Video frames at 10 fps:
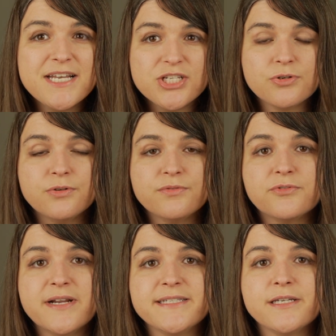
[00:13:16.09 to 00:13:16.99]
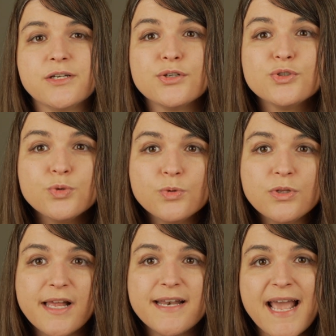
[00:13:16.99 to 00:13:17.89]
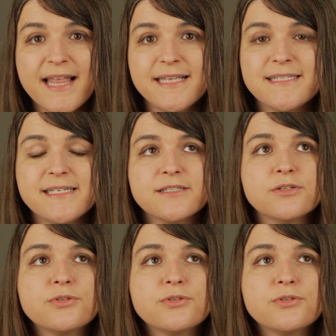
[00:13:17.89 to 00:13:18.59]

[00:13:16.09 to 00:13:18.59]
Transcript: digital forensic tool analysis.